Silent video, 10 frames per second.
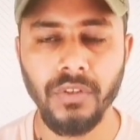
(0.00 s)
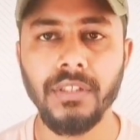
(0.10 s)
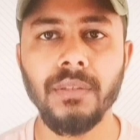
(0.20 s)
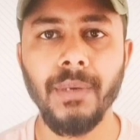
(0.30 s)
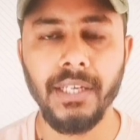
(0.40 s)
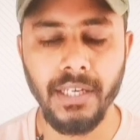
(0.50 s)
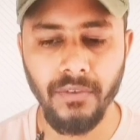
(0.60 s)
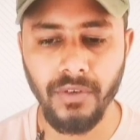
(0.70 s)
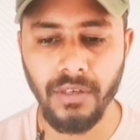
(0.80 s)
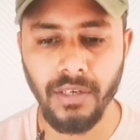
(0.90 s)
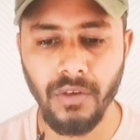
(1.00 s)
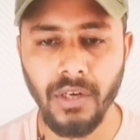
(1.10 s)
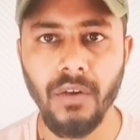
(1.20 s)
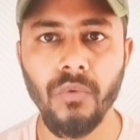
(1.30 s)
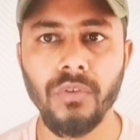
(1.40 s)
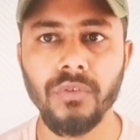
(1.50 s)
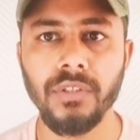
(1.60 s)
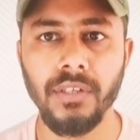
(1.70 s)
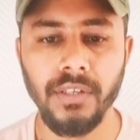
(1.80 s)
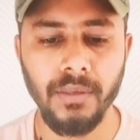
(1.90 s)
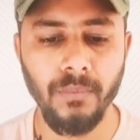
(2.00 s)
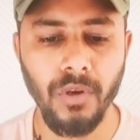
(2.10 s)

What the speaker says: So this is my keyword. Now I want to generate